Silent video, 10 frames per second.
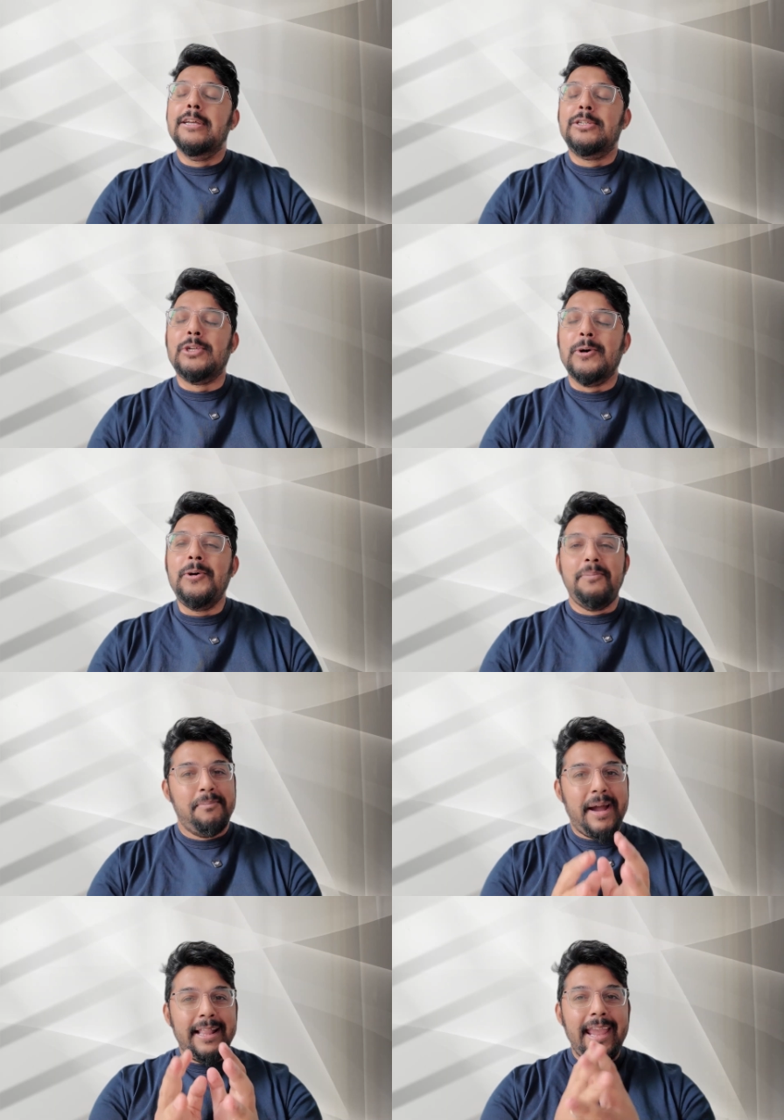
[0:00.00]
So
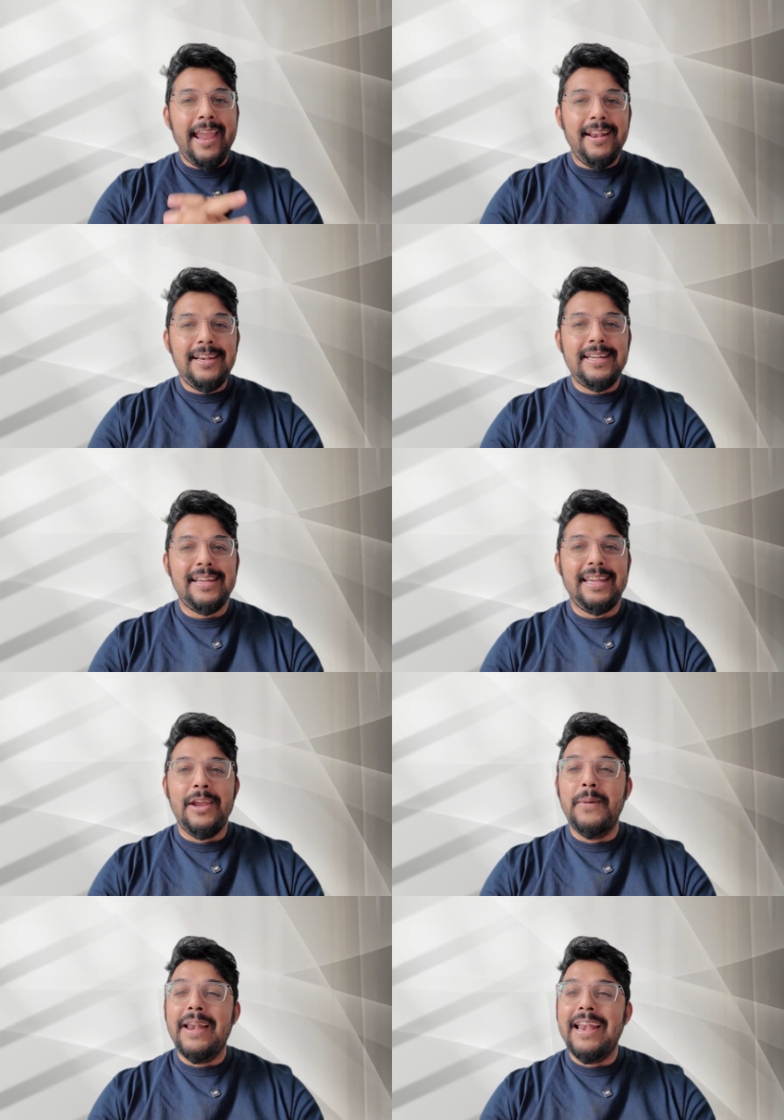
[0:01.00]
by the end,
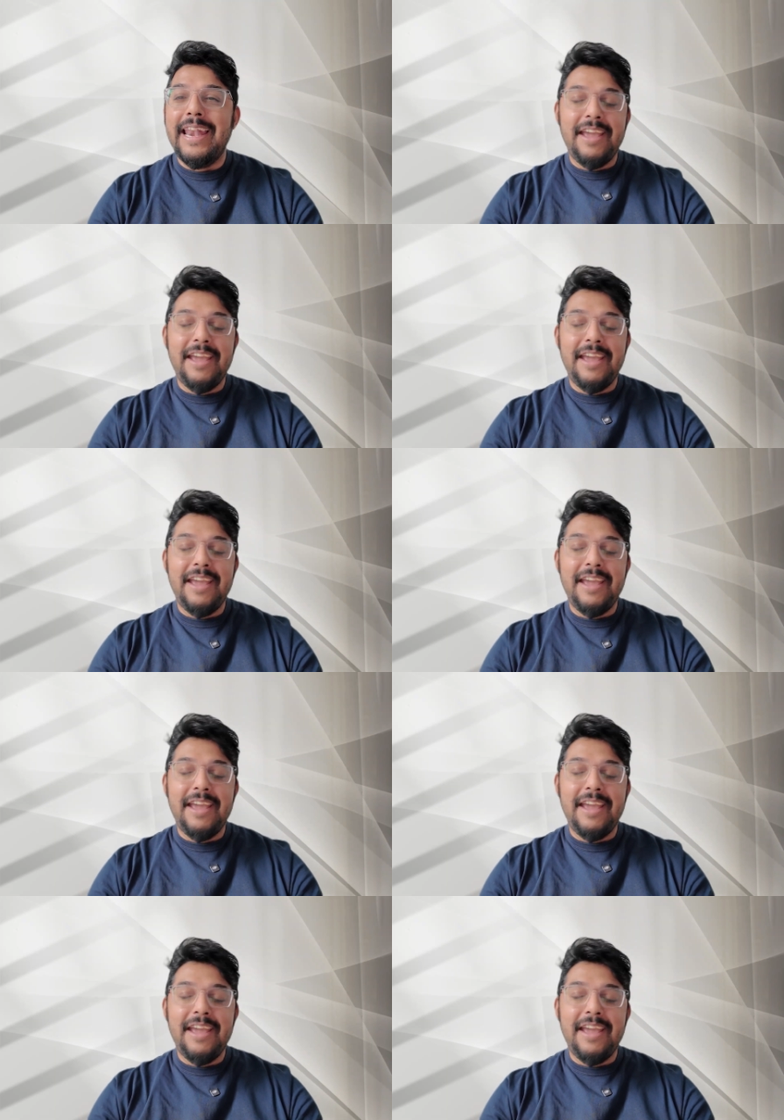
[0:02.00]
you will